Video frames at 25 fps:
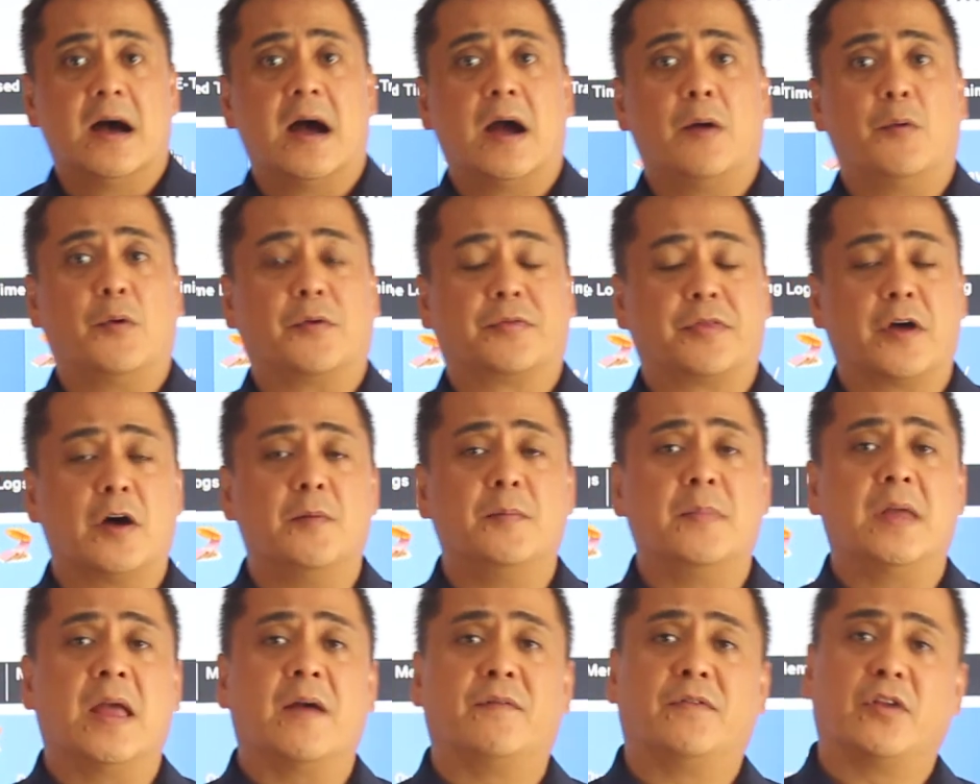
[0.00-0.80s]
Without
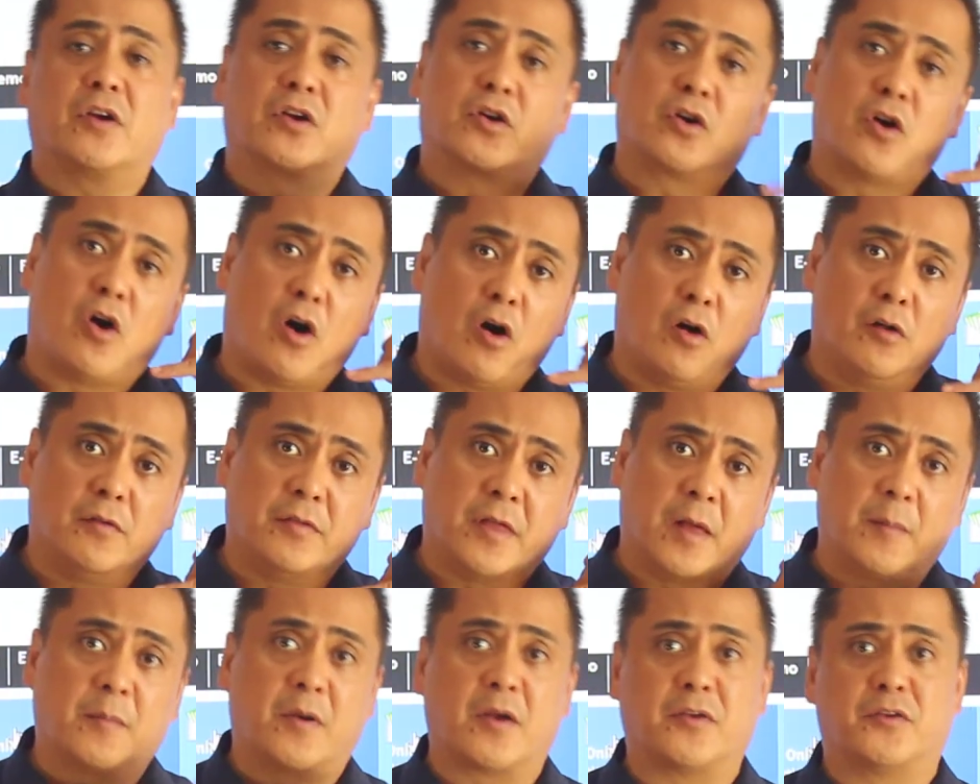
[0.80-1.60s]
me having to call
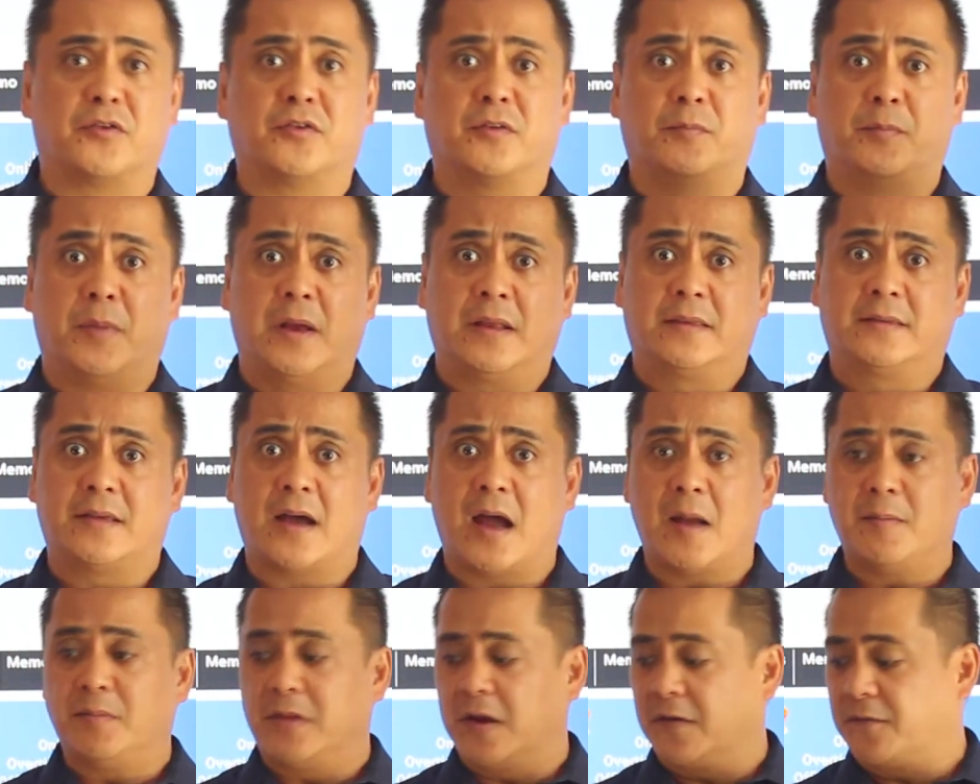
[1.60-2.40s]
them because there's a big
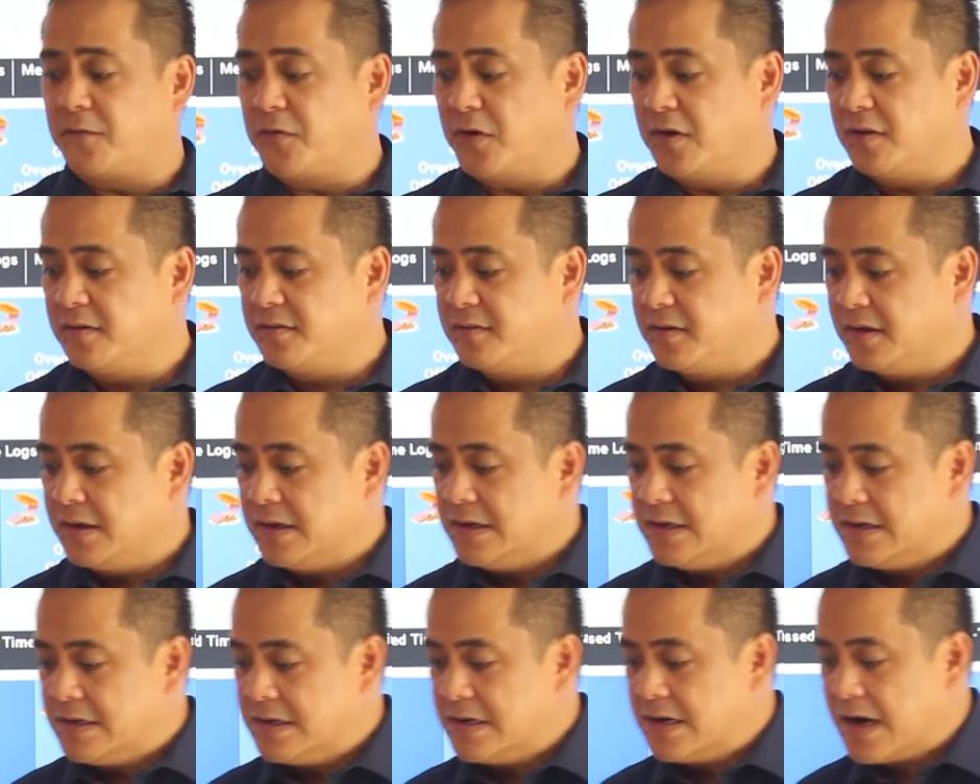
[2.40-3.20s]
time difference,
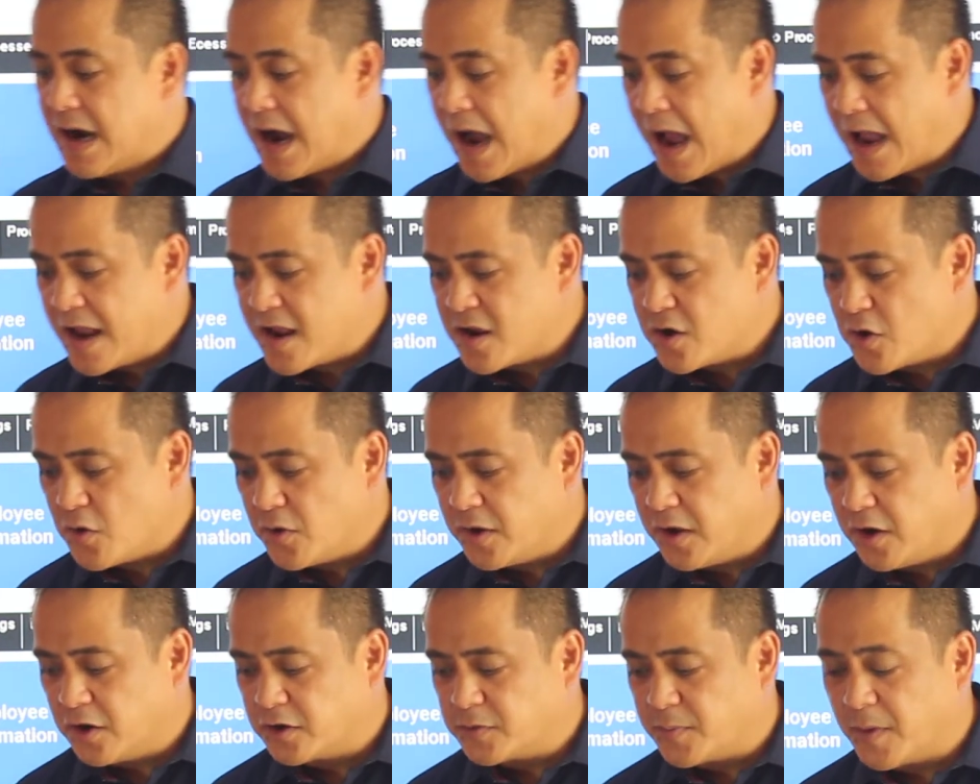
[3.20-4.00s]
I can go
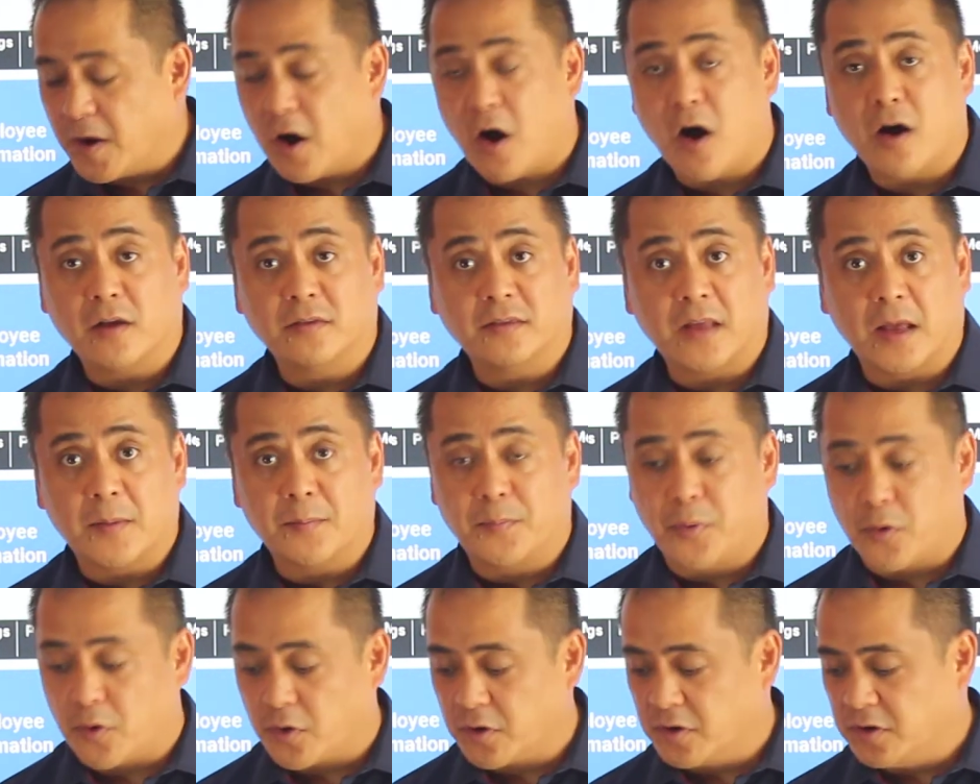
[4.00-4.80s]
here to my
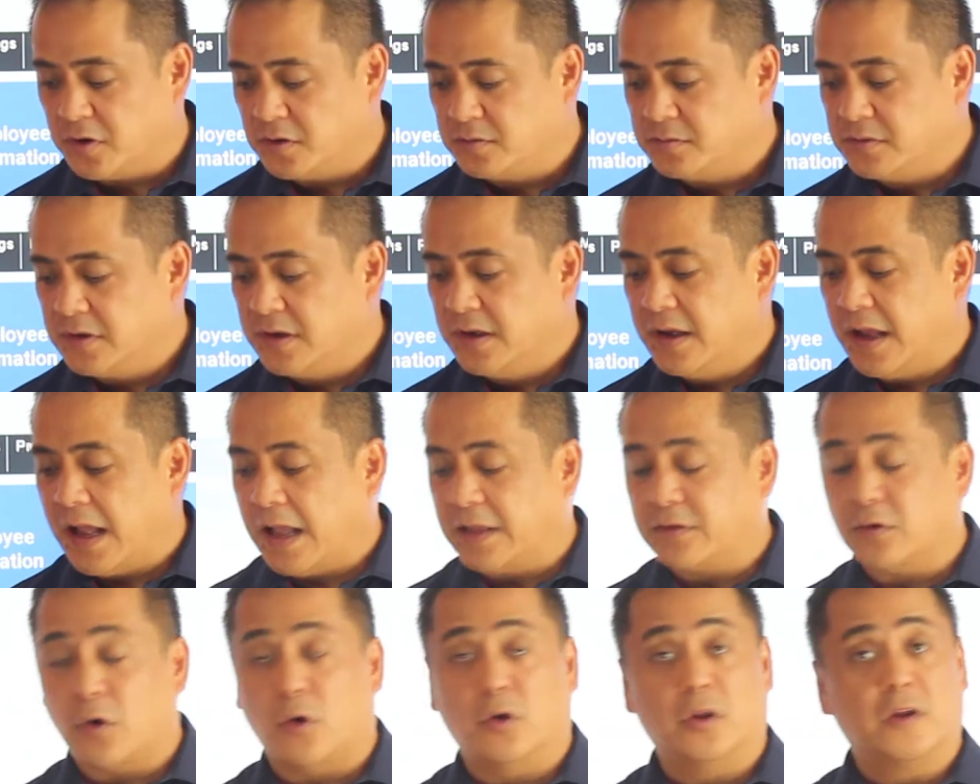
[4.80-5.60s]
online portal.
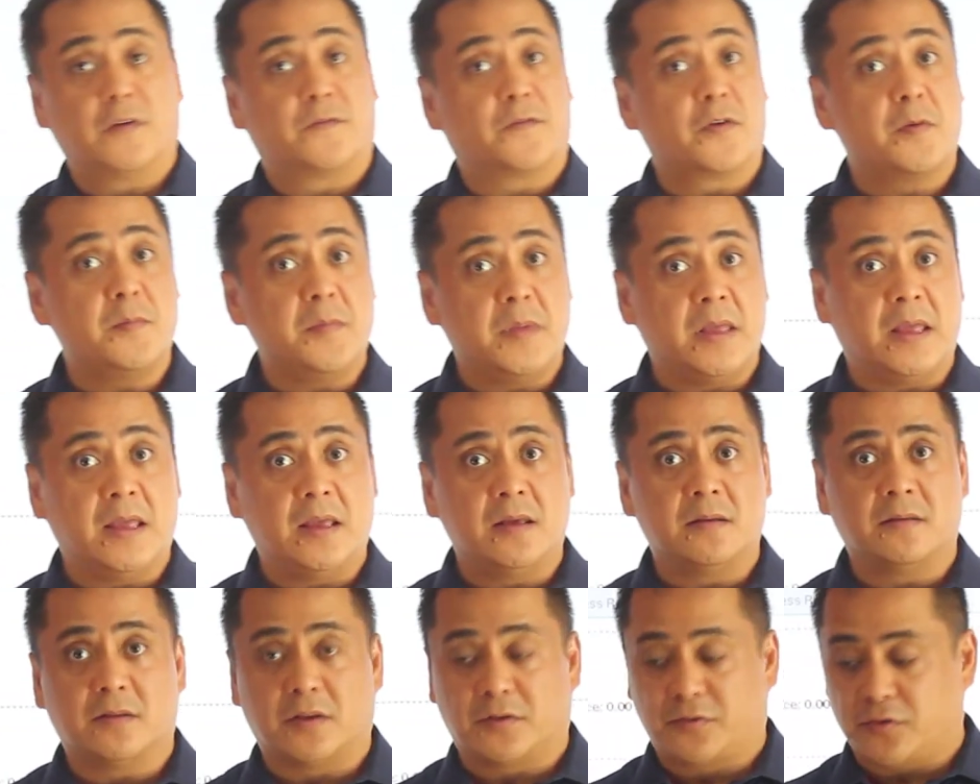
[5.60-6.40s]
It's only for
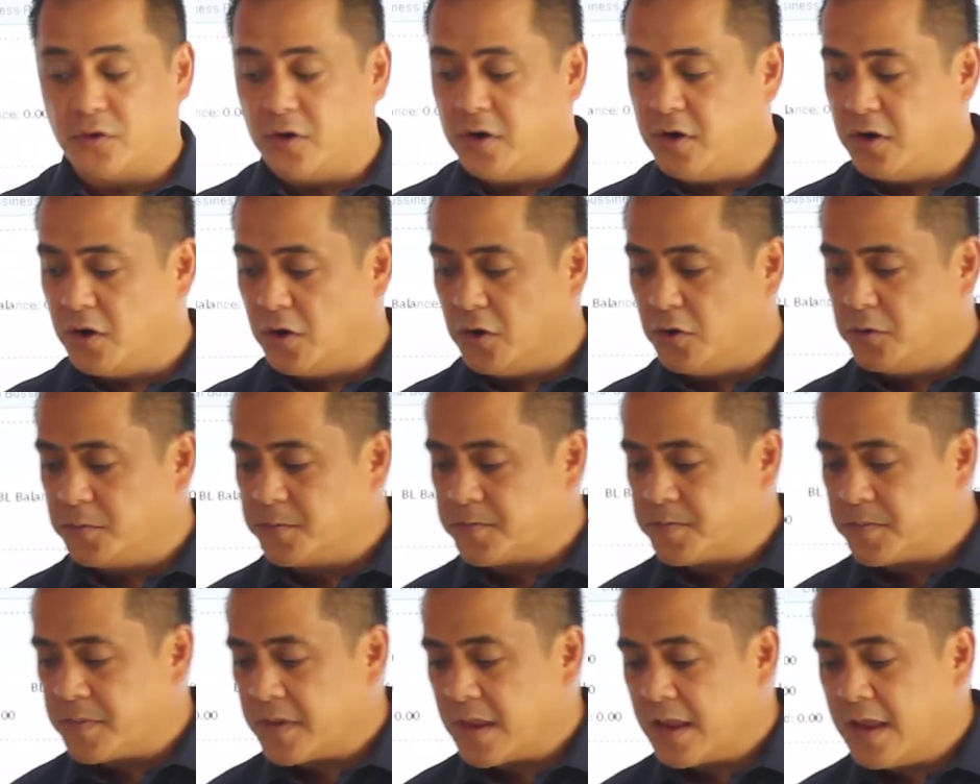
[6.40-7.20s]
me, so you know.
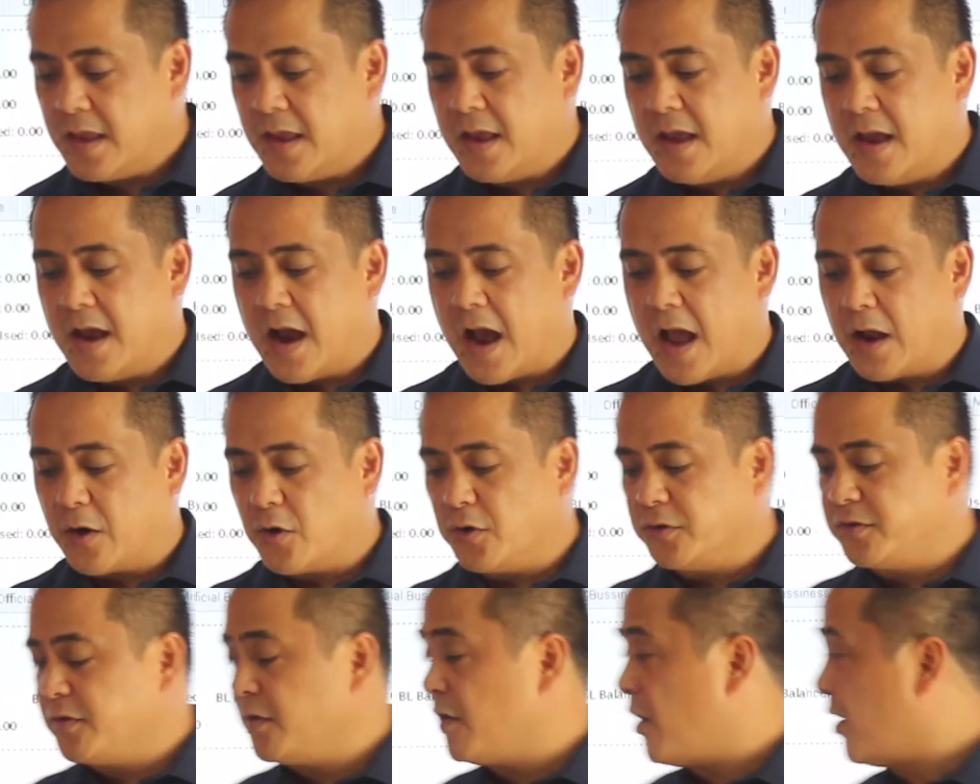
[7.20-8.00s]
I go to the